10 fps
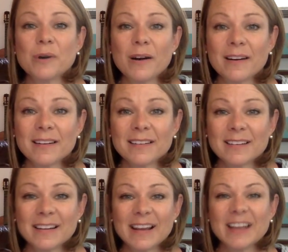are
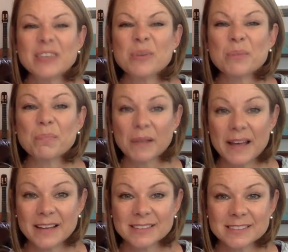and you are
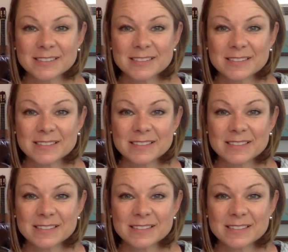blessed.